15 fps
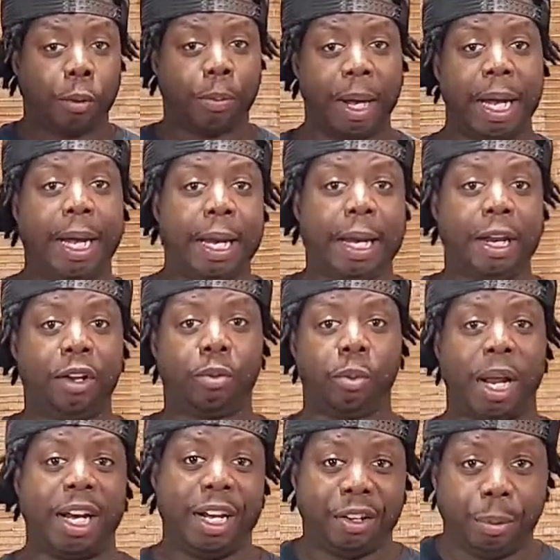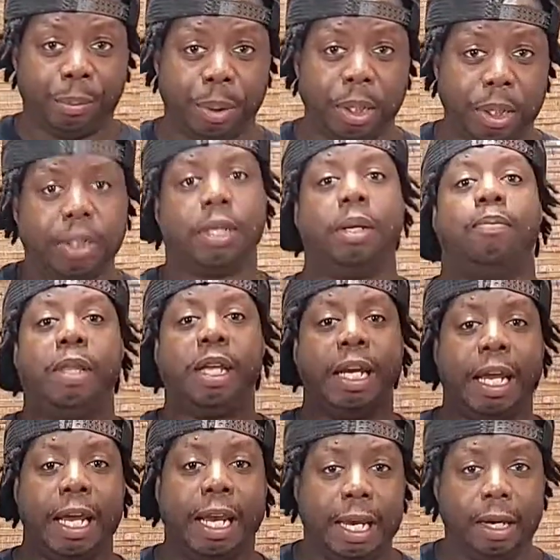pan is ready to put something
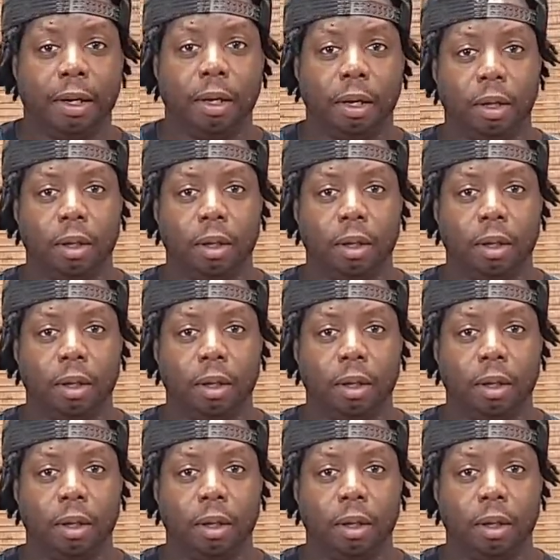in it?